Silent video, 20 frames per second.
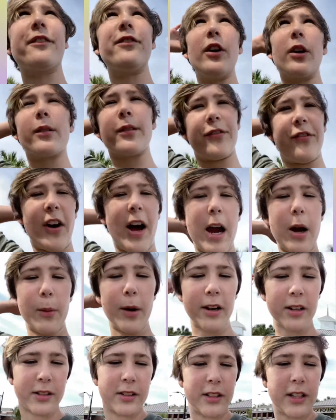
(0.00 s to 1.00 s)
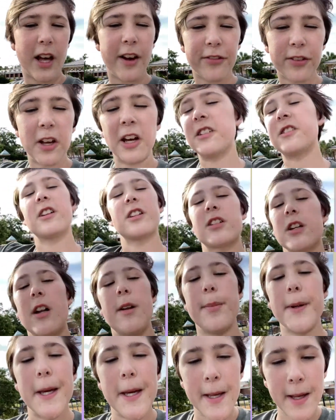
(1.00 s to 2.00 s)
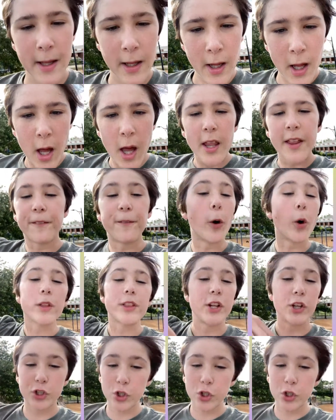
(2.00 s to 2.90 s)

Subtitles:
filled with fireworks and stuff because it's gonna be the 4th of